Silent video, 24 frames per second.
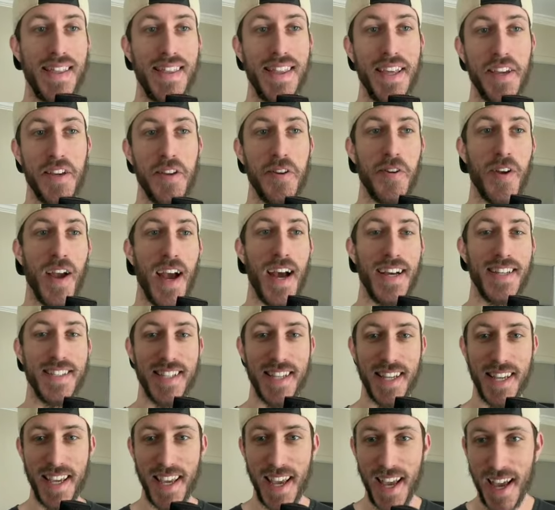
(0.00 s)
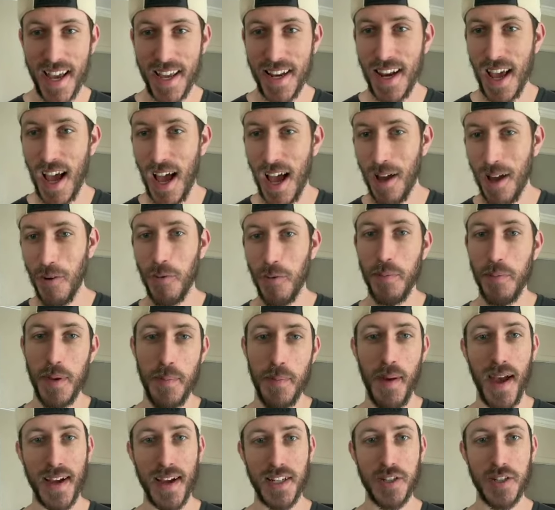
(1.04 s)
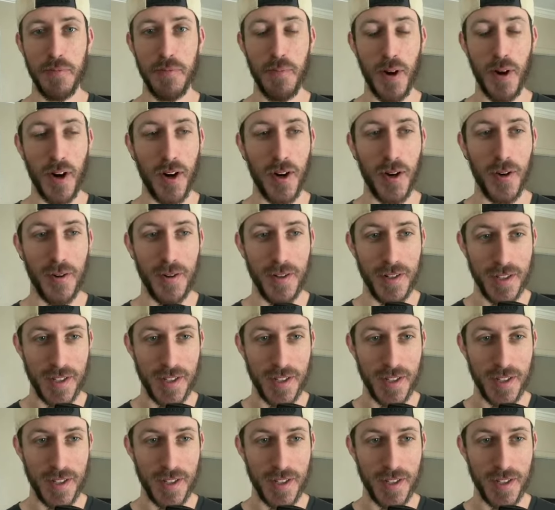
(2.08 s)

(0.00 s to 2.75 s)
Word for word: Thank you guys again. I will be back tomorrow.